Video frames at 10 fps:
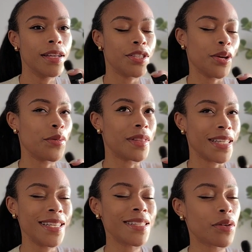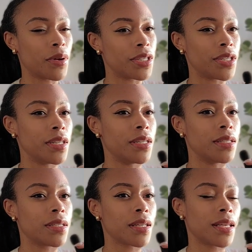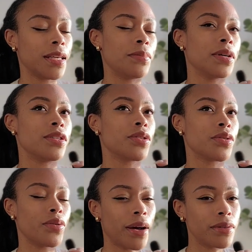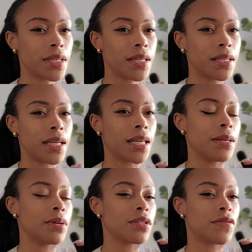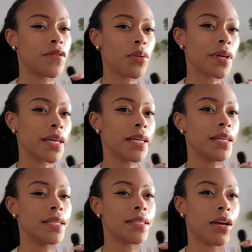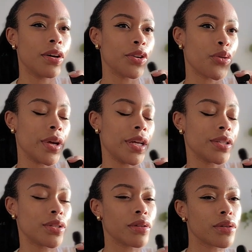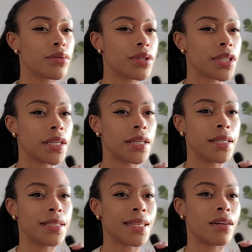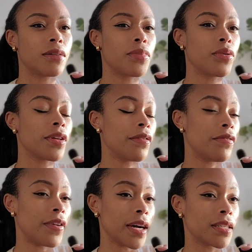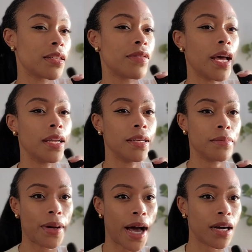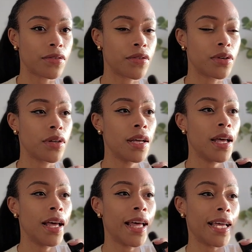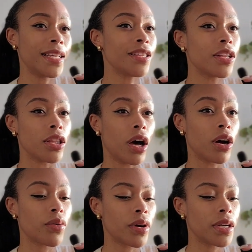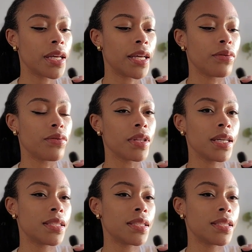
So these questions keep us grounded. They keep us focused on creating solutions that are both effective and impactful. And in the long run, it really